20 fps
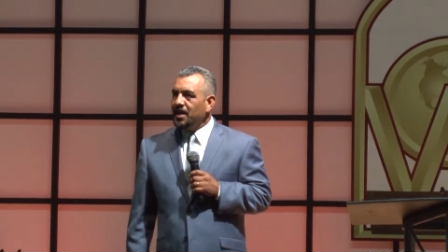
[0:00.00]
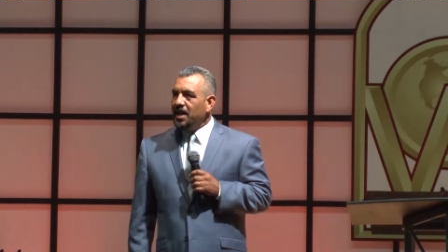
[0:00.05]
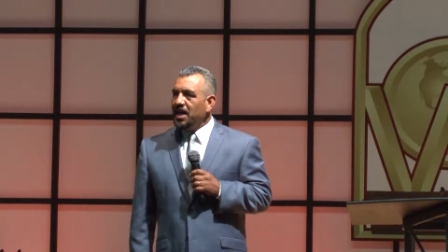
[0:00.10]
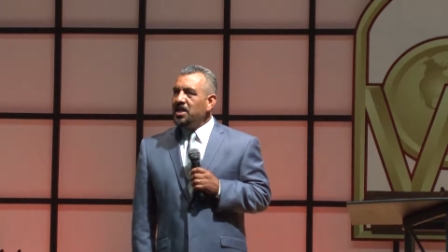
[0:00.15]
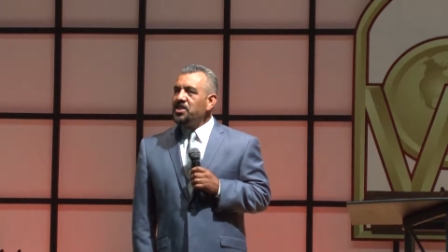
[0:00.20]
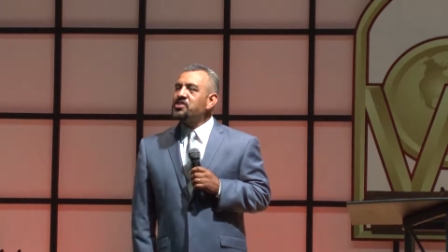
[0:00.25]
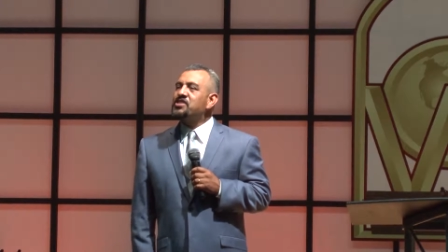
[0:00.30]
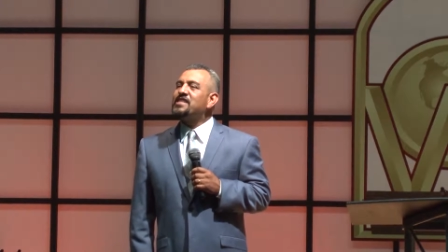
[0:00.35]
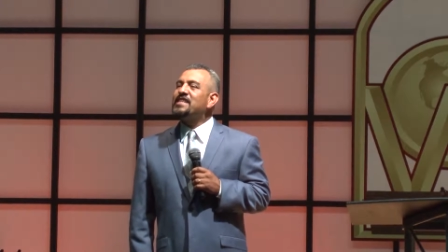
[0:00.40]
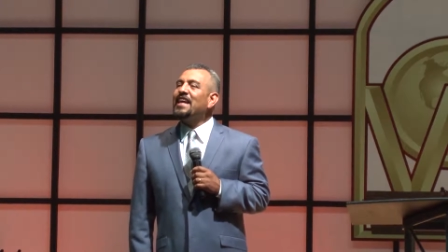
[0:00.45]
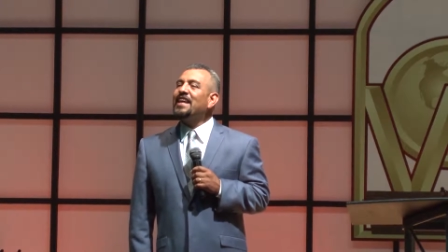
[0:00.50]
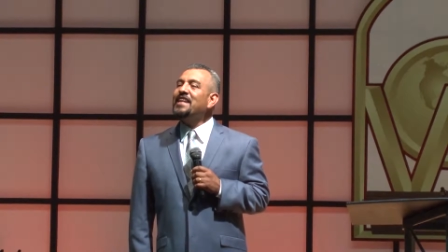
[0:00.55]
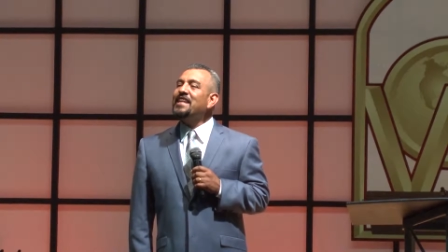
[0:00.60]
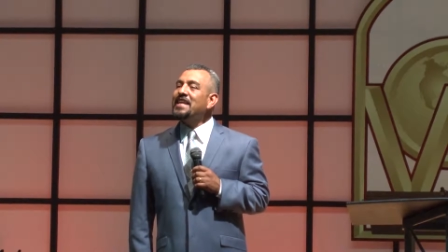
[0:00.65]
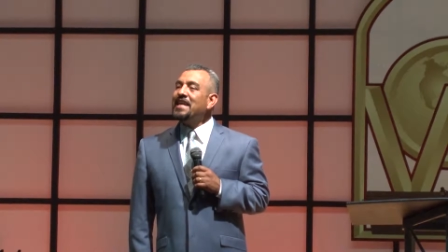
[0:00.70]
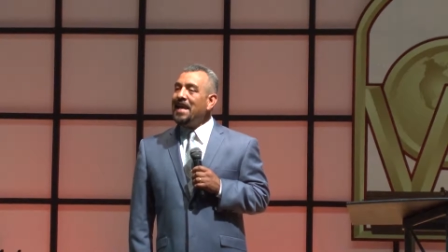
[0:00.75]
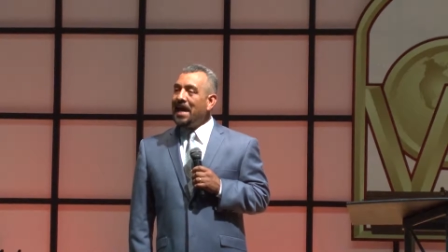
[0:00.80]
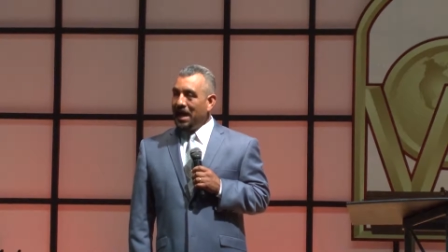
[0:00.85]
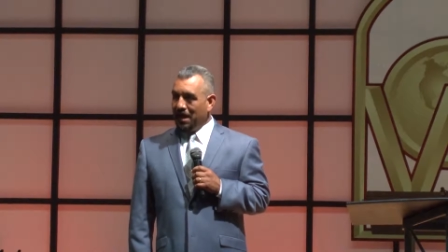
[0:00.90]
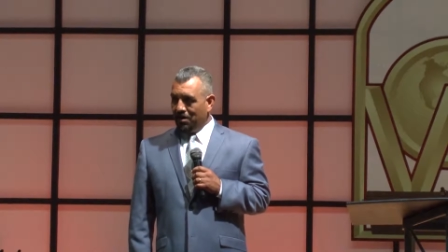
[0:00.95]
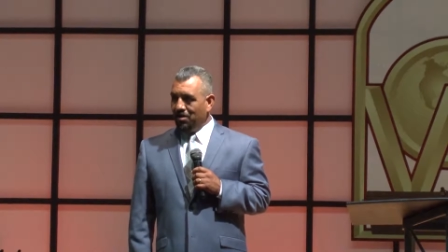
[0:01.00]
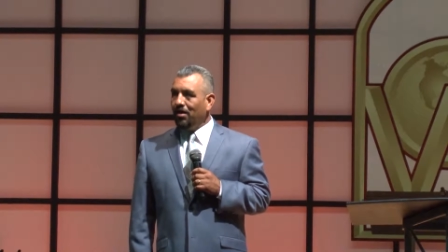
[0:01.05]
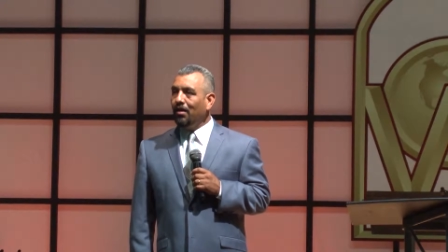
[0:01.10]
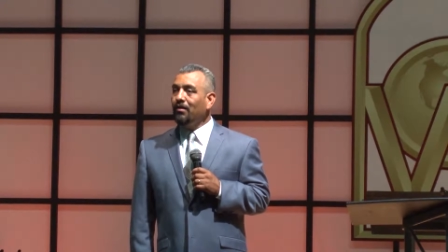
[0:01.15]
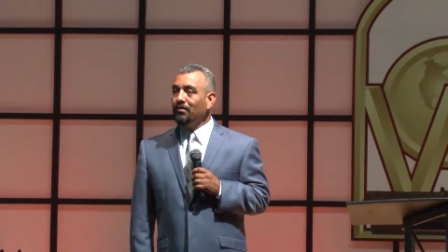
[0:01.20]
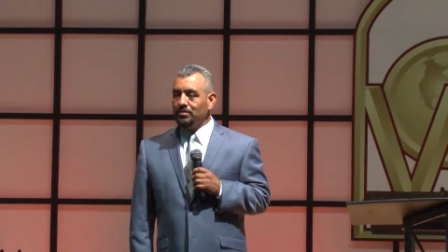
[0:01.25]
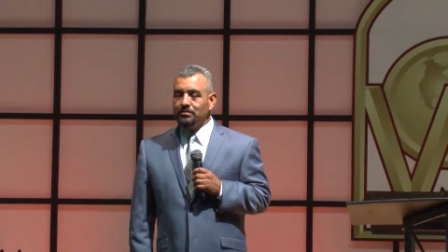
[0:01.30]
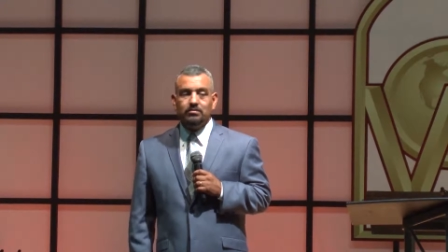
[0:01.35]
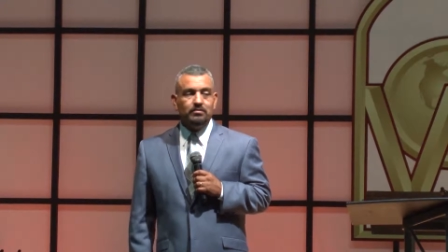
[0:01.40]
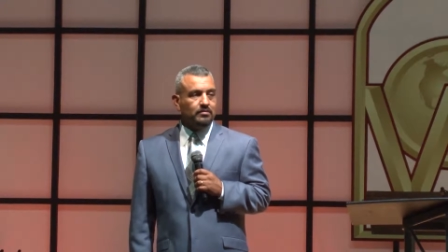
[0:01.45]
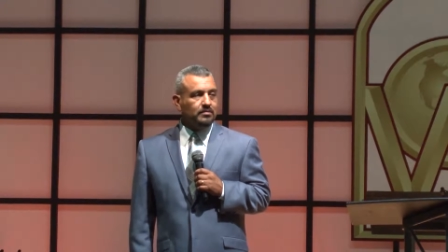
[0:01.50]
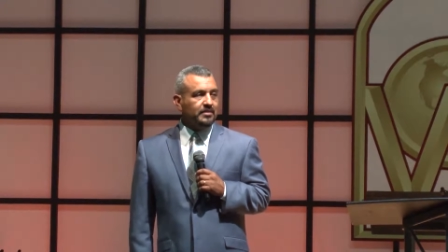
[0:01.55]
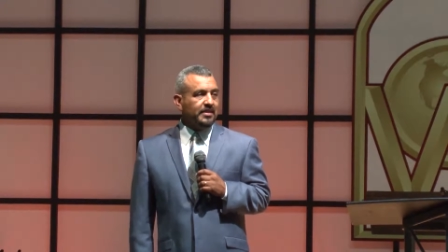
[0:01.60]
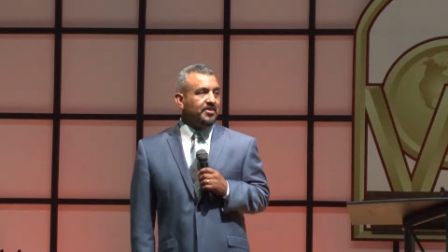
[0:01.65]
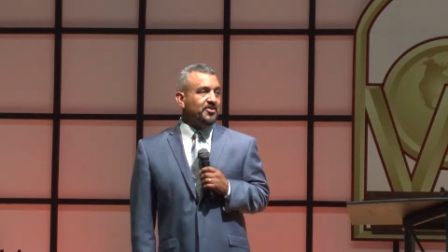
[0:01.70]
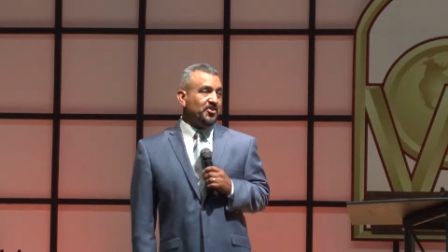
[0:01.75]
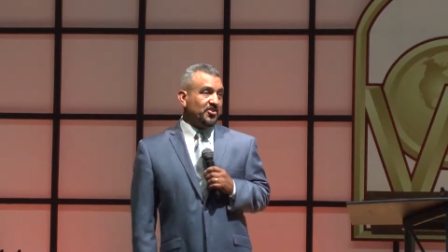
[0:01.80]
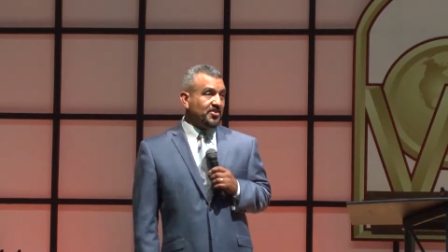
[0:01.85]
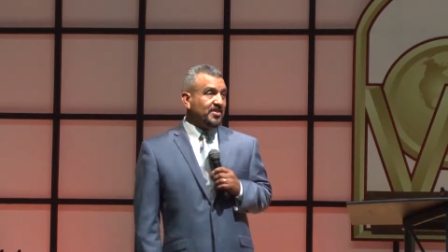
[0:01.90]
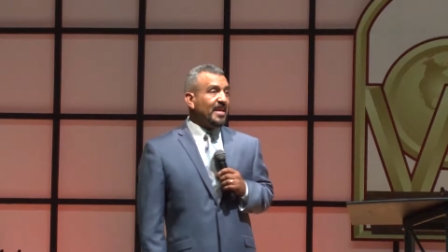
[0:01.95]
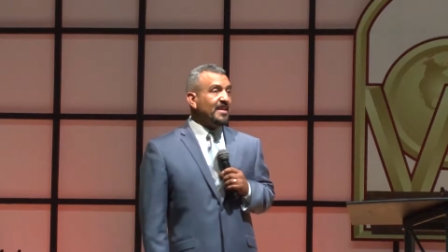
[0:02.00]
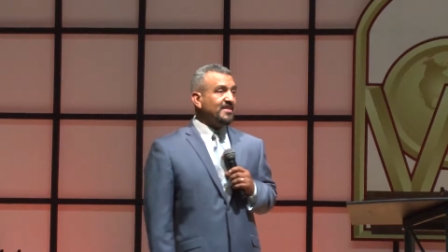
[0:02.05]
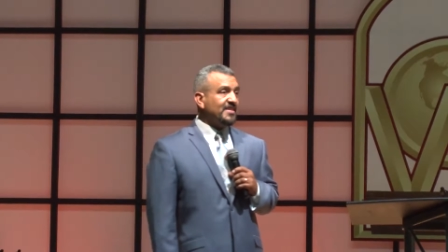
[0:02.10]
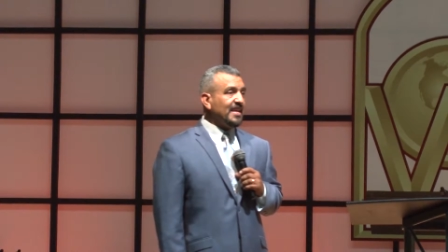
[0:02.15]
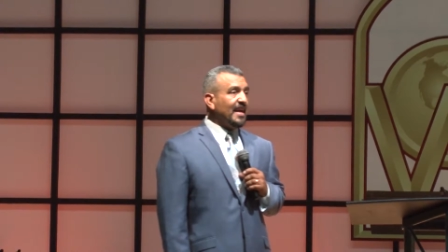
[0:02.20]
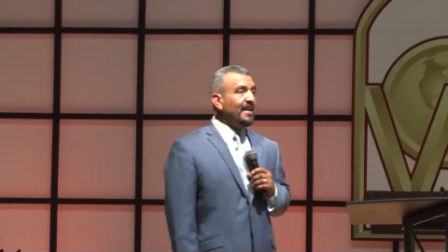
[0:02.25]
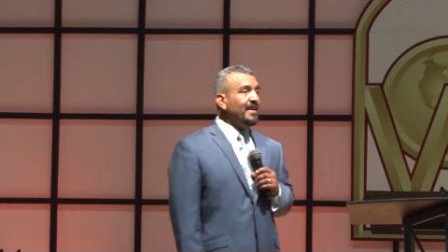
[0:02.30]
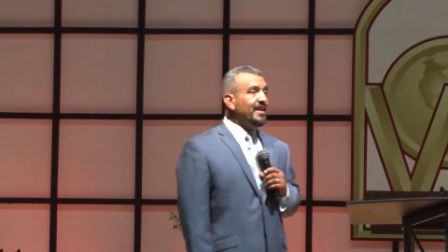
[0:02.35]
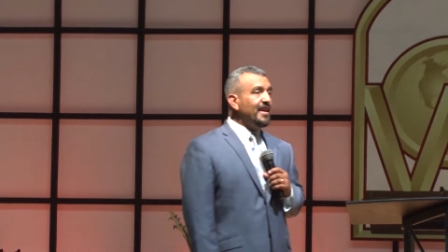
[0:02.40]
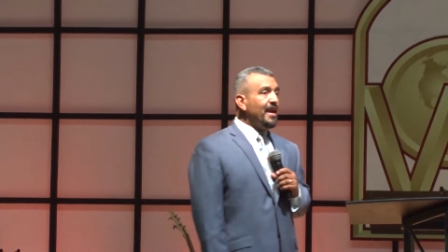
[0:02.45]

in San Diego, let's just say San